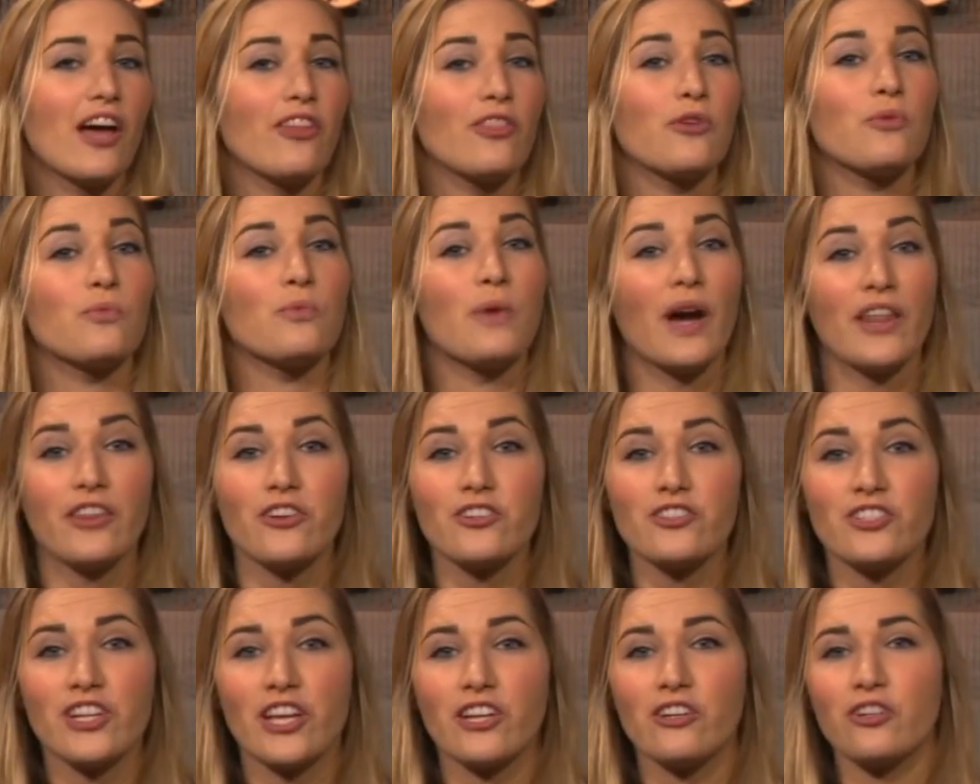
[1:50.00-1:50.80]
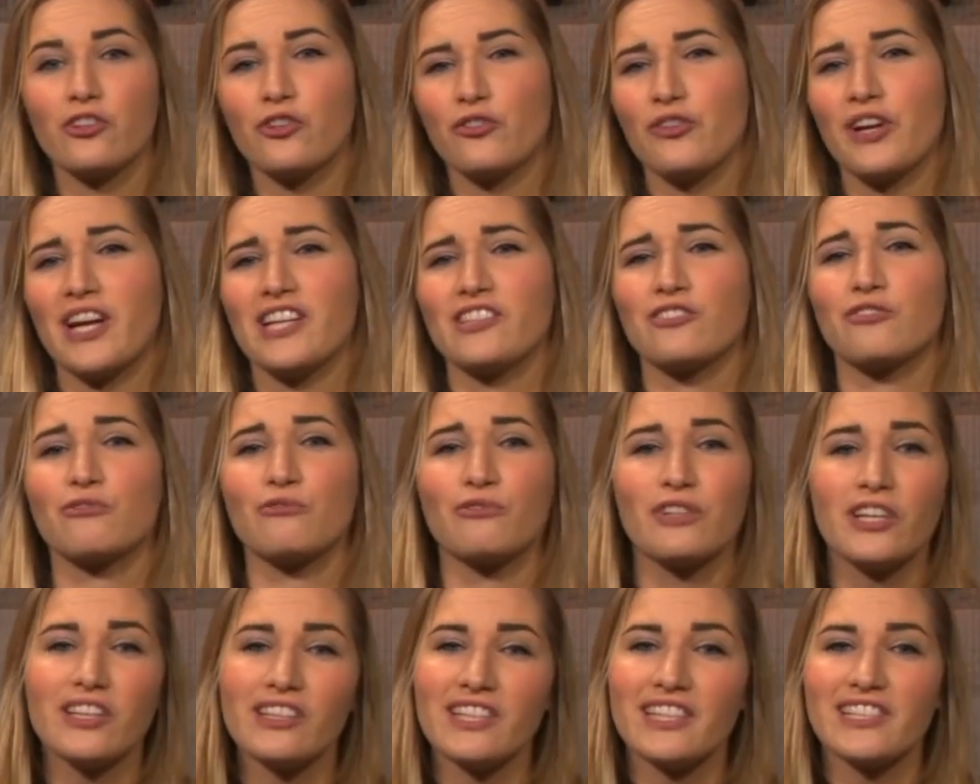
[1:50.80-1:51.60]
how the Weather Channel creates
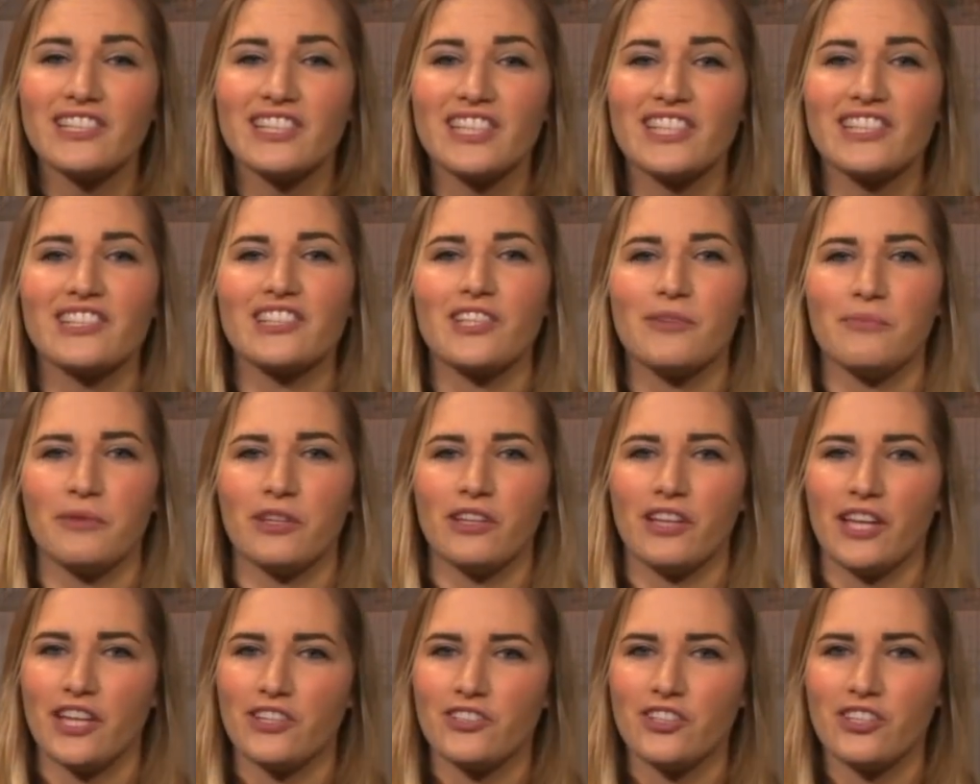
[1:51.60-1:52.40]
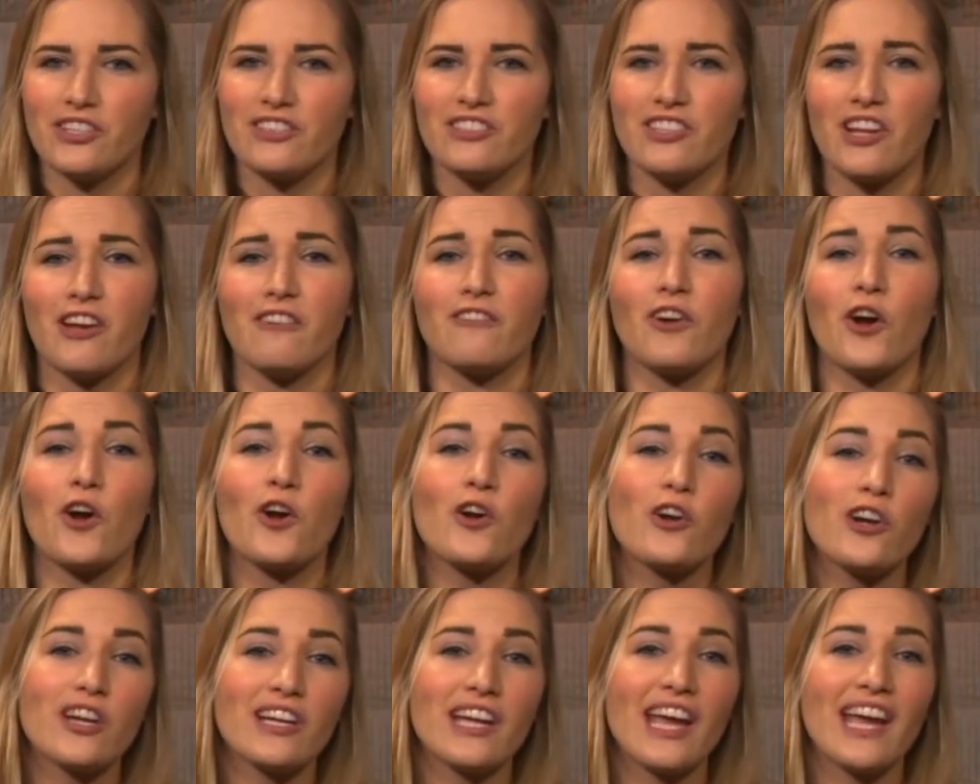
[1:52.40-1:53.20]
realistic simulations of
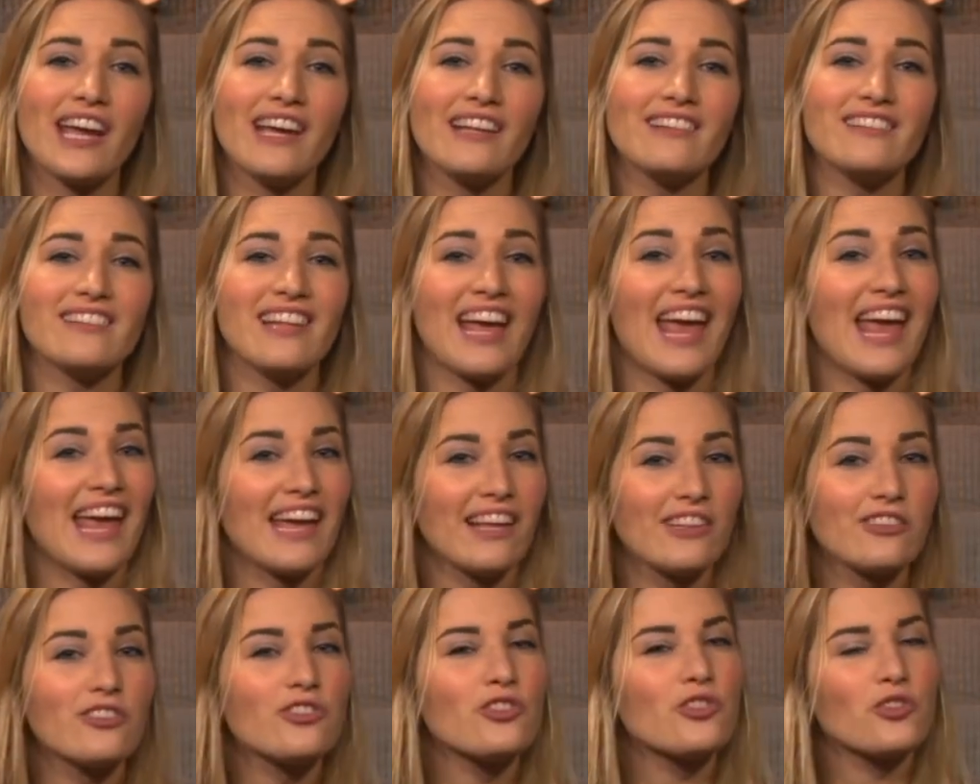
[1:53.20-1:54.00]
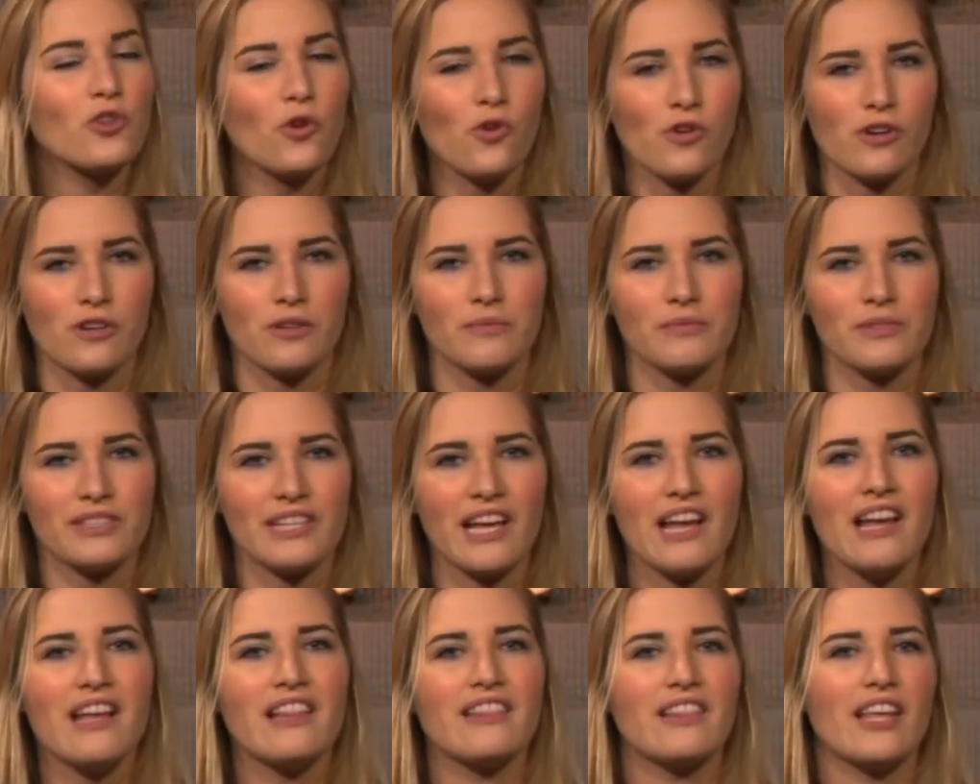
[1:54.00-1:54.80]
hurricanes and storms
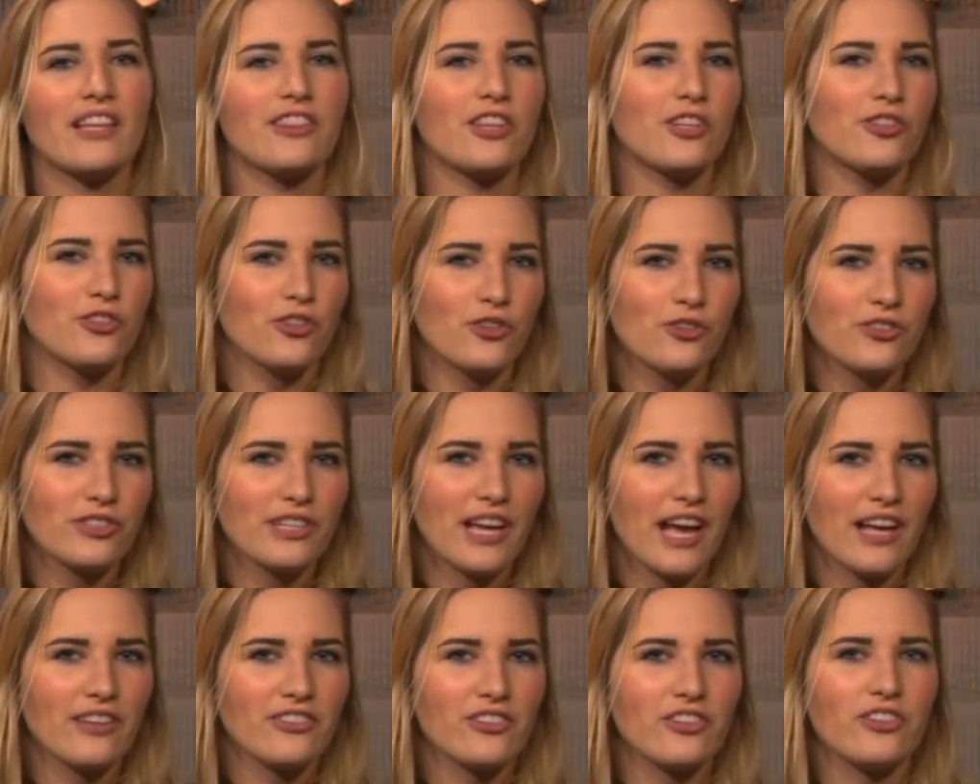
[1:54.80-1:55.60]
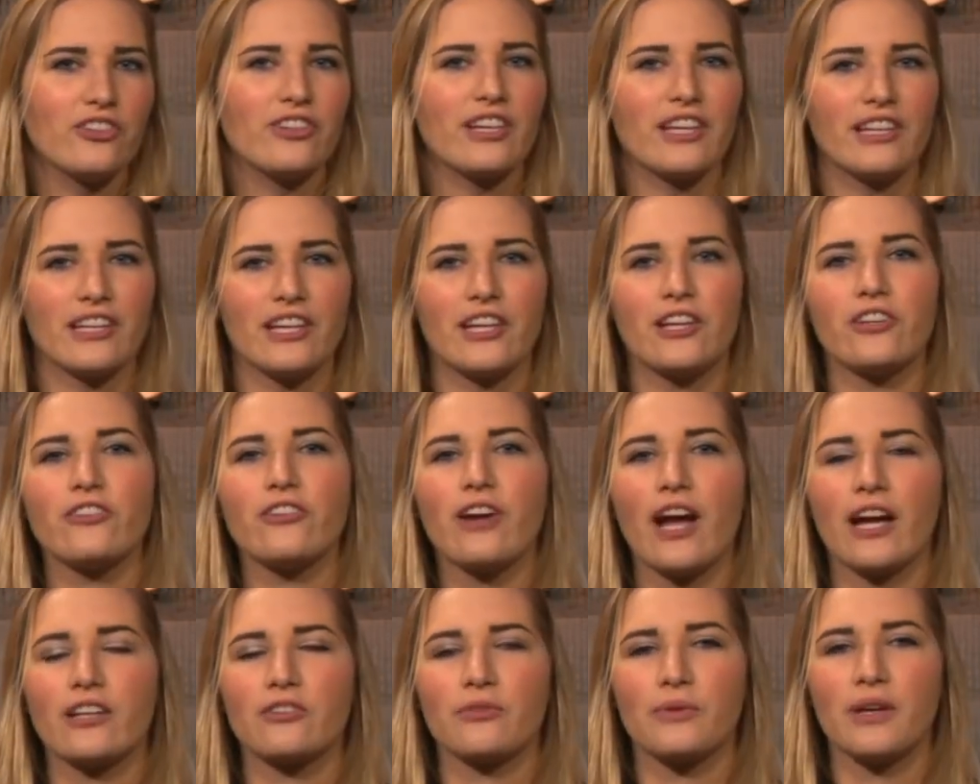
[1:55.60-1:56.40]
that the newscaster can
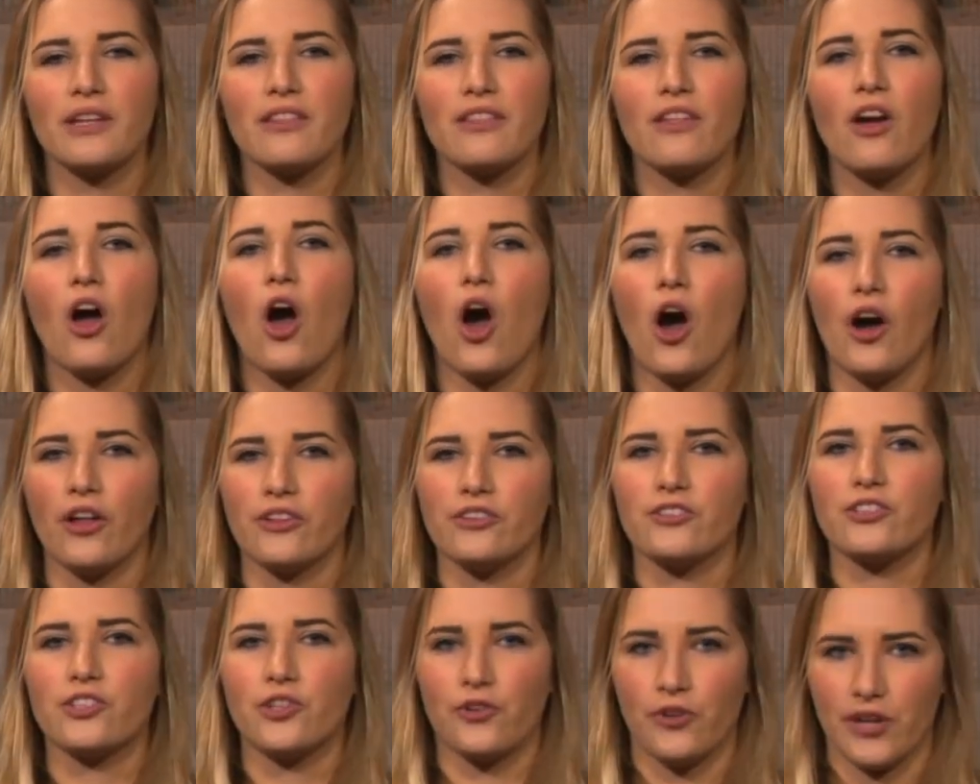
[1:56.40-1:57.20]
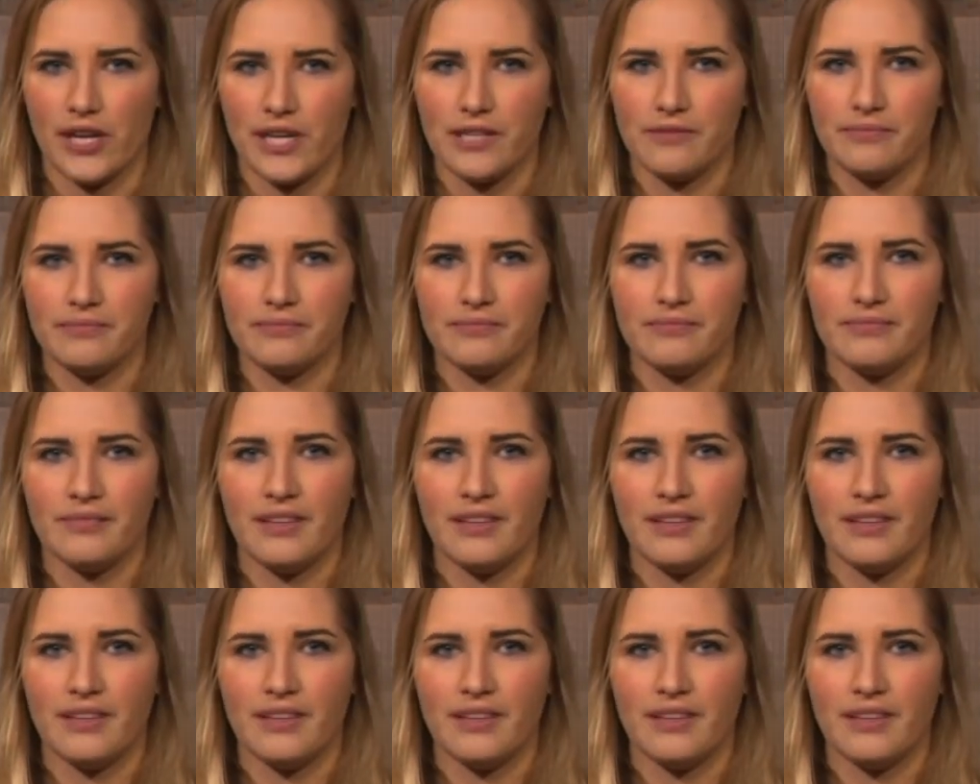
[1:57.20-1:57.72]
interact with on screen.